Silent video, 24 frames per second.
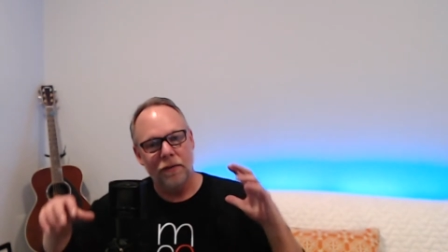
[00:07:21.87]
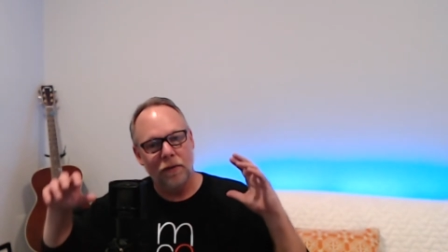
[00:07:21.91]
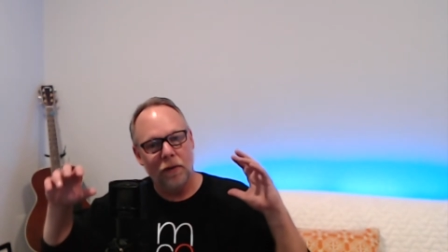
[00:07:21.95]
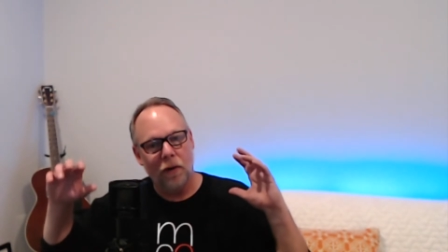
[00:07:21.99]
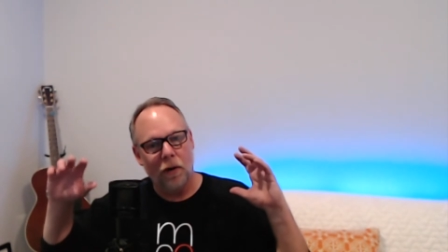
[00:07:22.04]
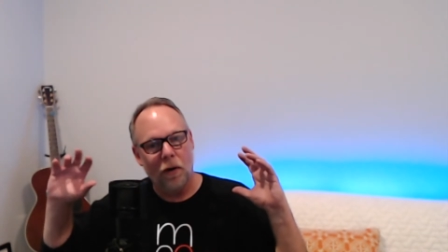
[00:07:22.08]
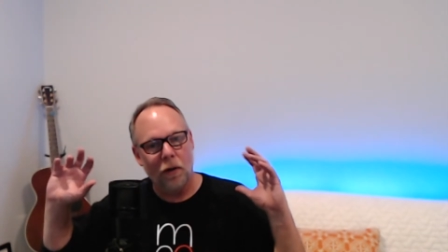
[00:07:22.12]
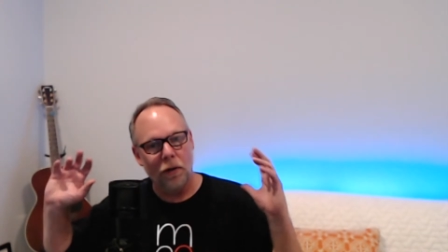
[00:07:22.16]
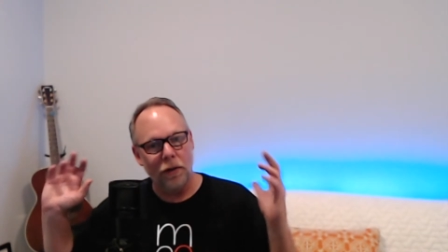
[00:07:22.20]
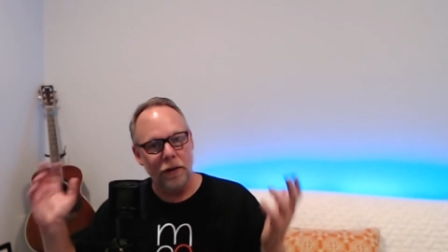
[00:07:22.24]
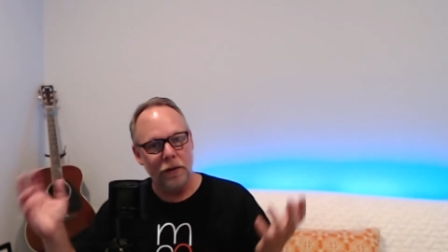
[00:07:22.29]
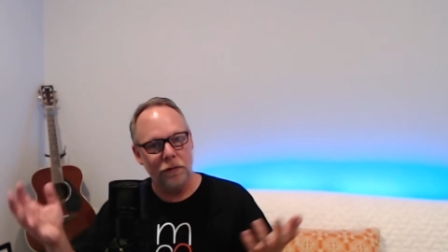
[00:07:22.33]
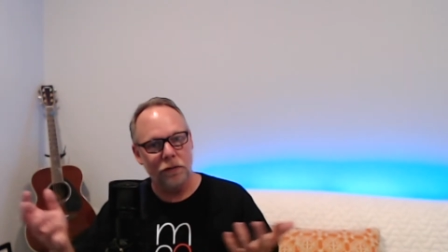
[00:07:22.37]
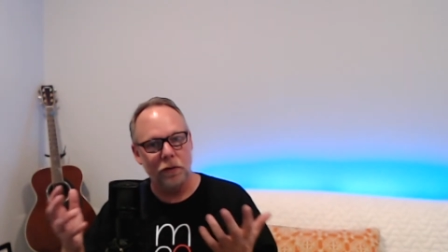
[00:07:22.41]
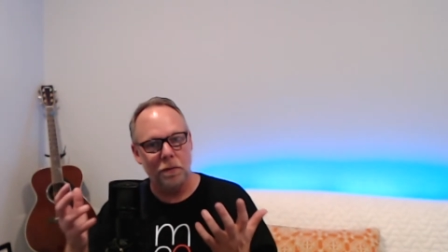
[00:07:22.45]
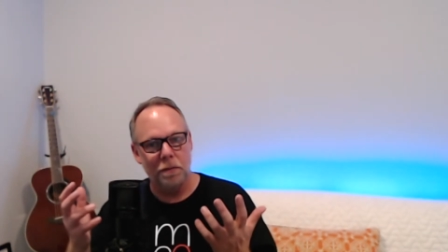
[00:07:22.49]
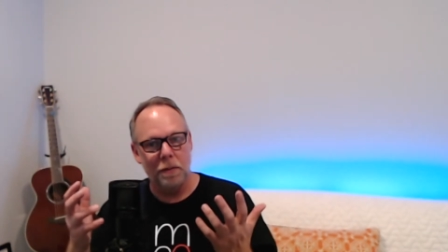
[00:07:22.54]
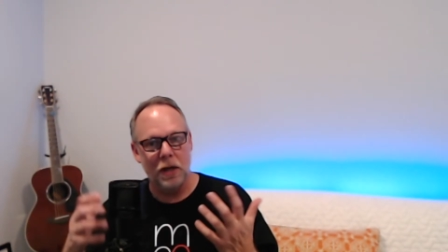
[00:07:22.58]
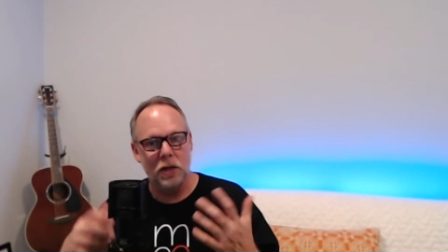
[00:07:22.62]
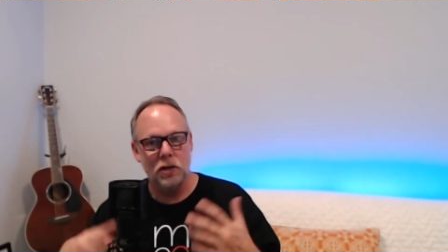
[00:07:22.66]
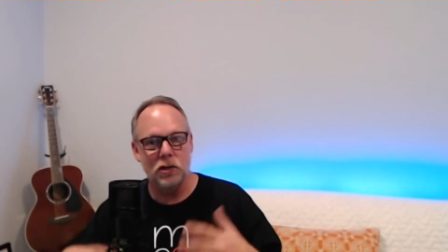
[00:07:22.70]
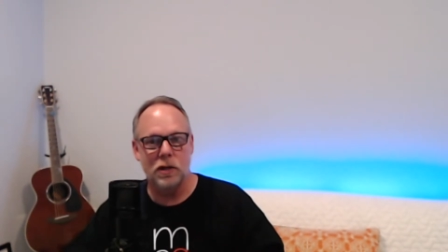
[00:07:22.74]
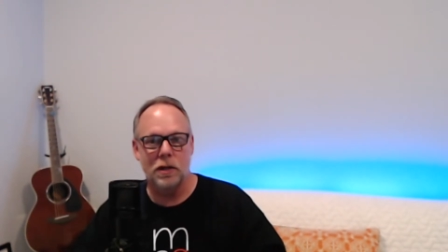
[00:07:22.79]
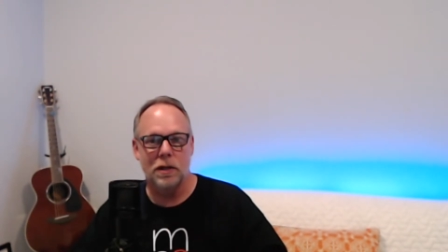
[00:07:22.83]
all the
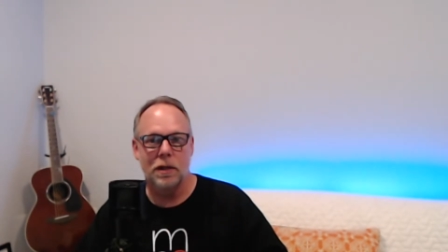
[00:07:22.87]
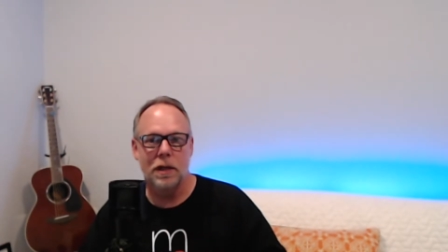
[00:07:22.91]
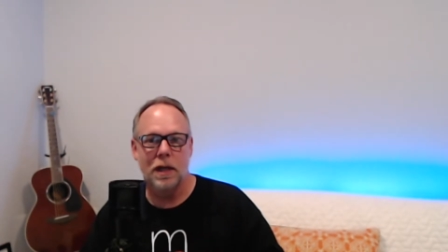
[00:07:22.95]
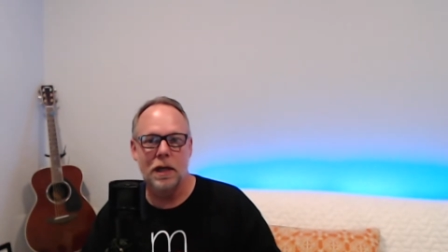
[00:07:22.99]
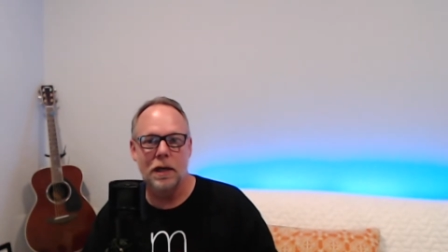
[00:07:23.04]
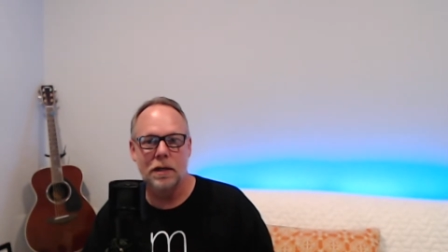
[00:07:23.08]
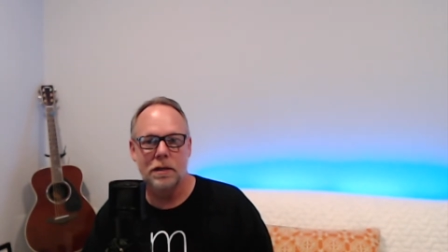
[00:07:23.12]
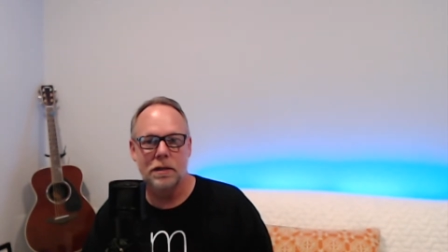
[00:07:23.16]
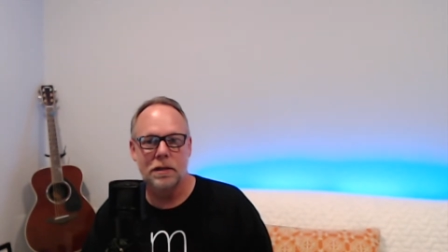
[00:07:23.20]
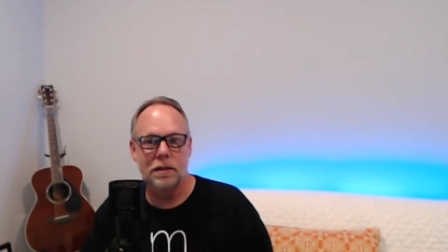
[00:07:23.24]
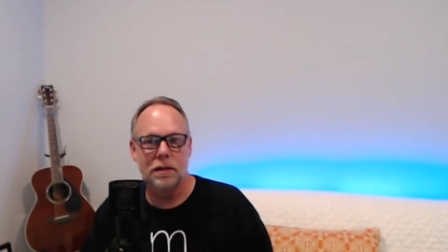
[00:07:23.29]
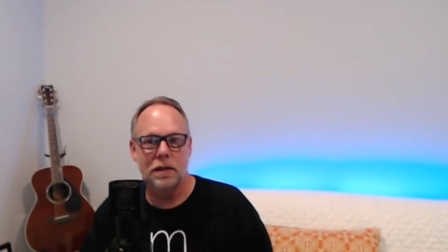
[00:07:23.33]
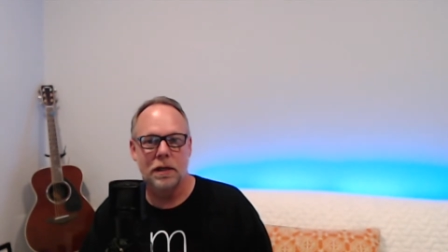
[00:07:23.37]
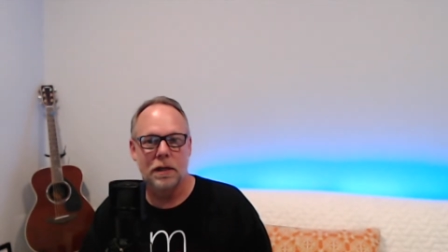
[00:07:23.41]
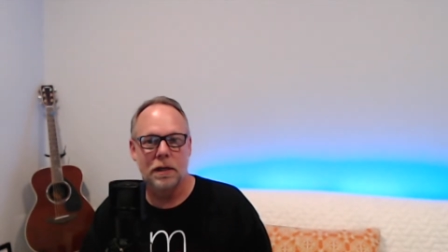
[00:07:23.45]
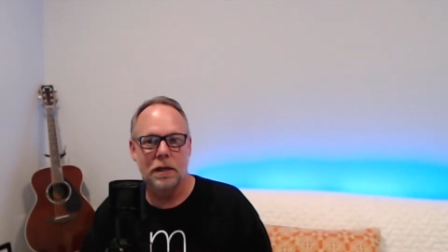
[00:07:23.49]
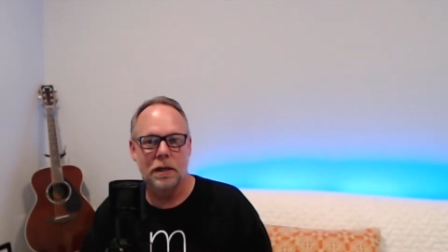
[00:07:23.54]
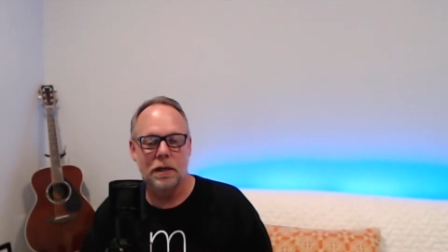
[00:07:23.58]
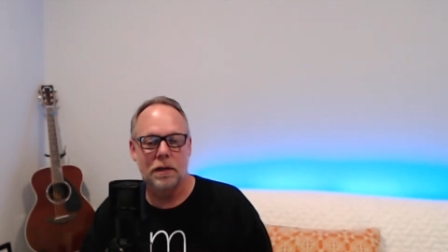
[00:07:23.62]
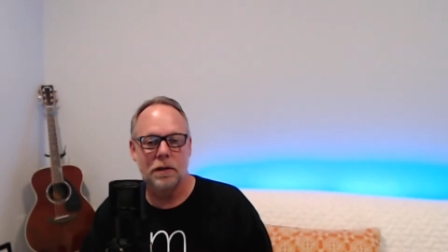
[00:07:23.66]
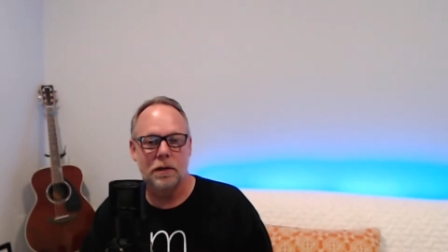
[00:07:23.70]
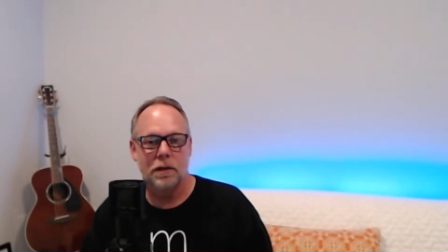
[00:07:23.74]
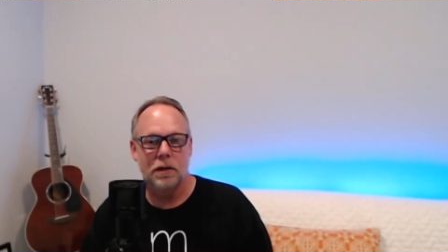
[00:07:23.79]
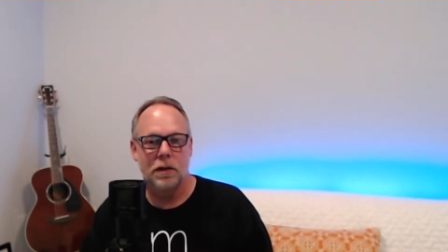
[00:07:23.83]
information that
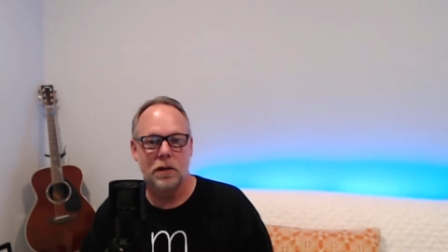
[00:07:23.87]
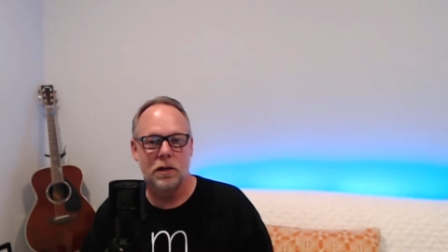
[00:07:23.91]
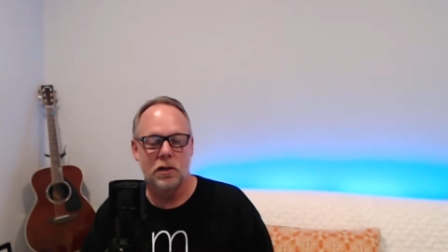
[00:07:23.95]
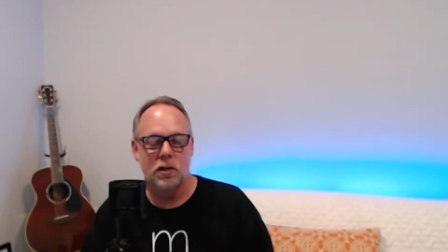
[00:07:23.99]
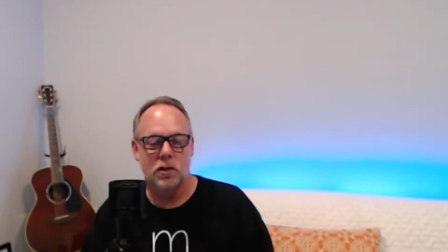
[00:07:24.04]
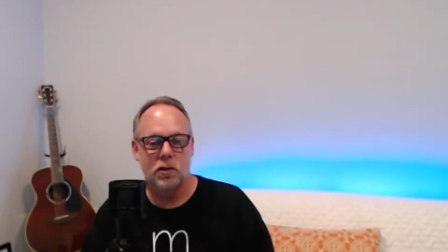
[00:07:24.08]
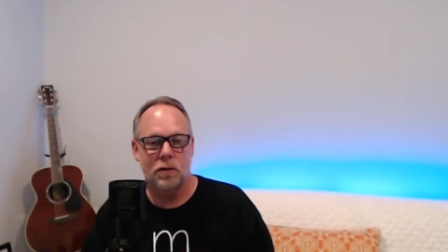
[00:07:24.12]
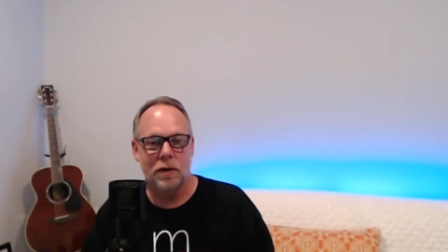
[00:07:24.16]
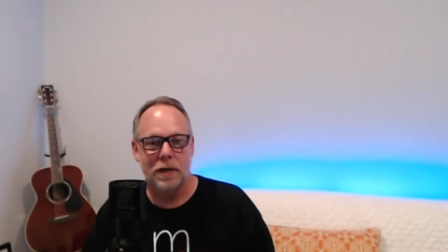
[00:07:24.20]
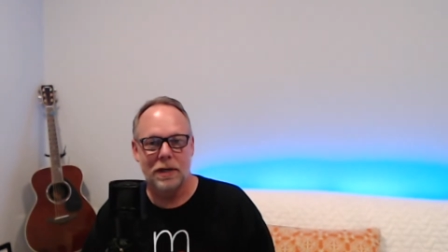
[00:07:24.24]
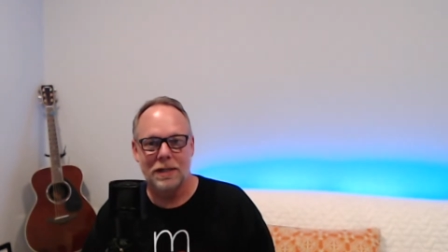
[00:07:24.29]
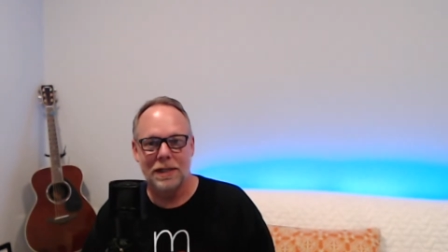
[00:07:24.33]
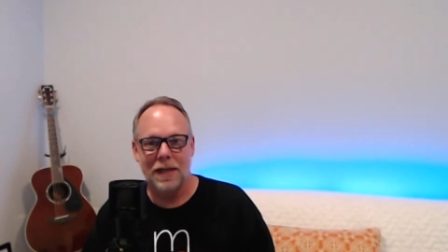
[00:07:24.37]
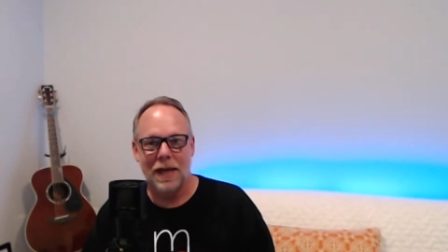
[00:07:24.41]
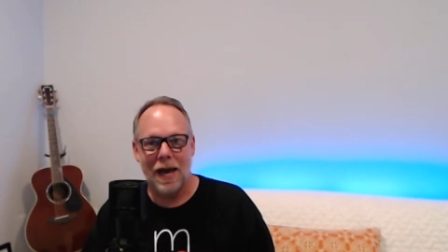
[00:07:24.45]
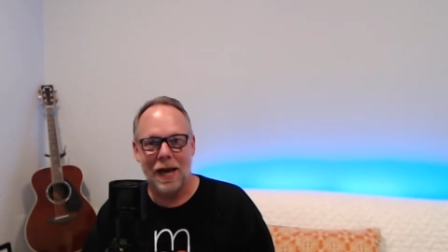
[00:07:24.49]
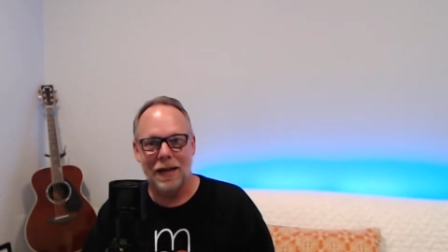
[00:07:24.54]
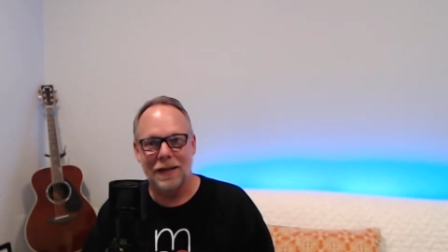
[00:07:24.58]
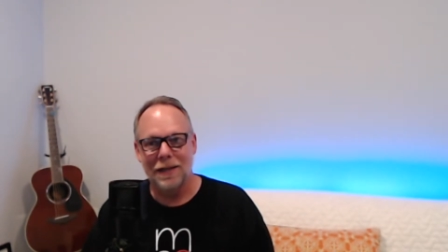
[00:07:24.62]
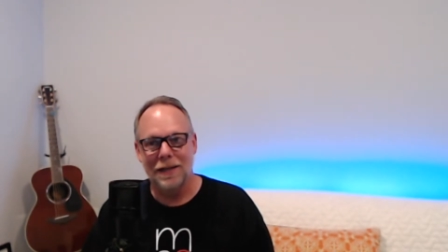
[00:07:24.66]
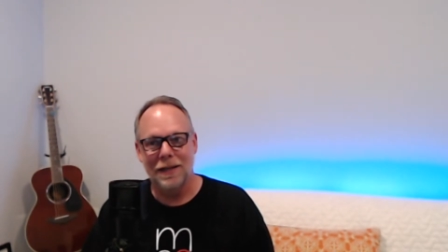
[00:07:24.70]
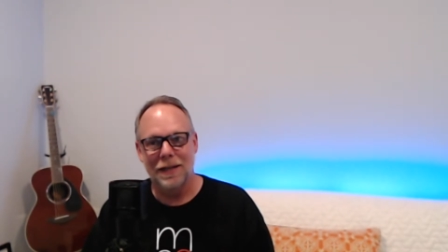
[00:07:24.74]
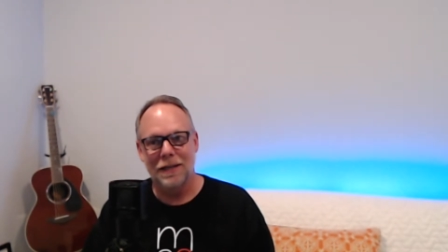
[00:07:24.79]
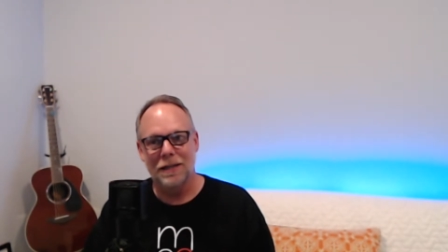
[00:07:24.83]
is
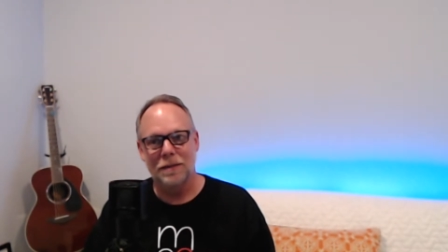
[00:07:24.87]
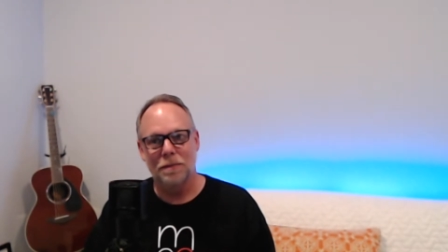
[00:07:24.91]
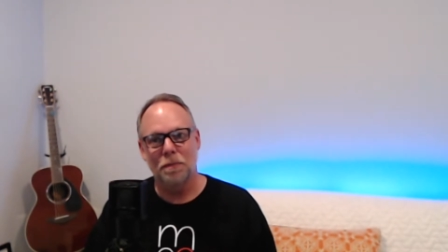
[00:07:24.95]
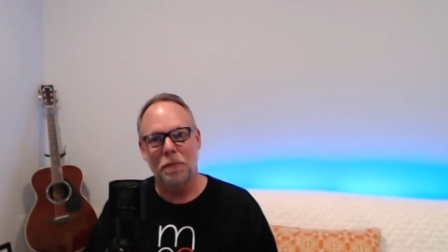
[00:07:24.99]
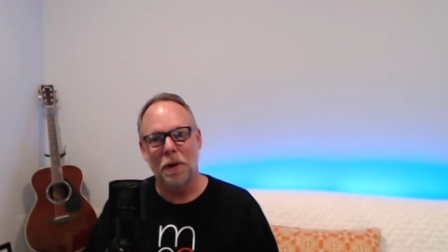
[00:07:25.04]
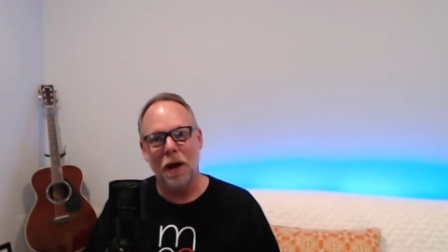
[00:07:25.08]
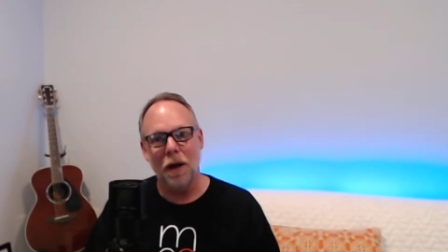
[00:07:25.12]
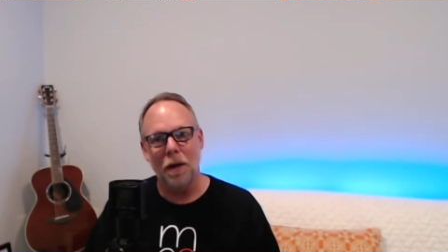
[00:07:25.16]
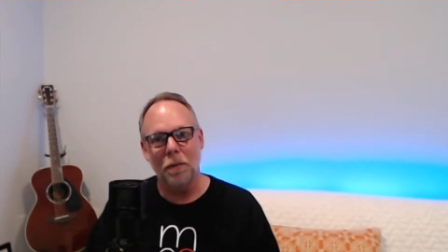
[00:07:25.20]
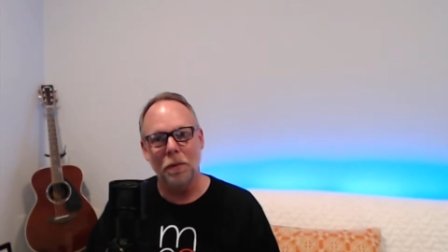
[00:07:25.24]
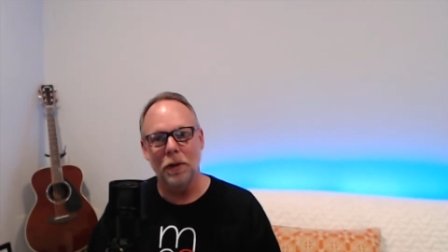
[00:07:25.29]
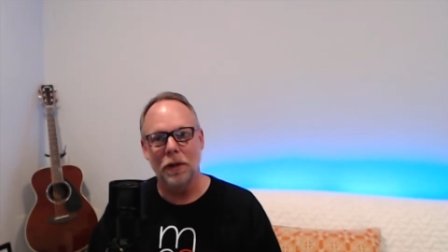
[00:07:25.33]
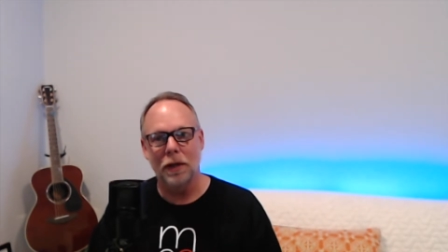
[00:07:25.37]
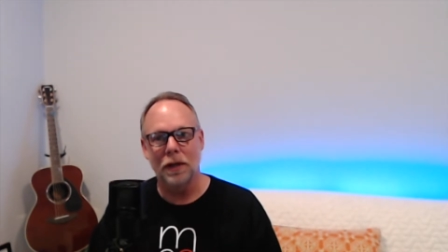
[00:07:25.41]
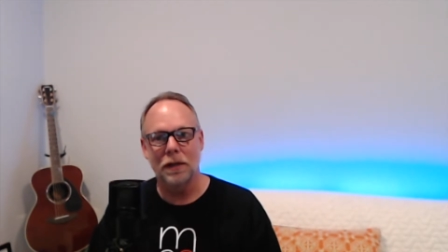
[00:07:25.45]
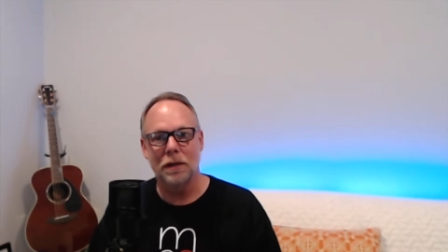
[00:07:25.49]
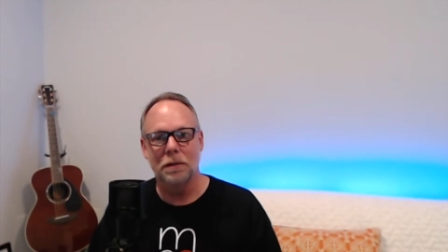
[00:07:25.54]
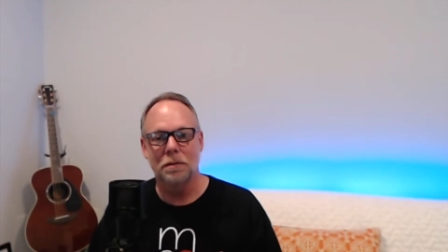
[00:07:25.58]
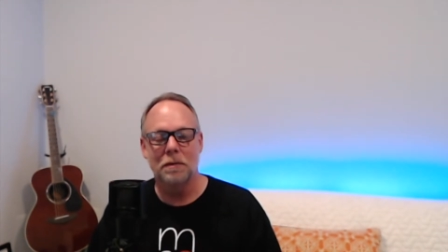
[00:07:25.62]
transacted is public,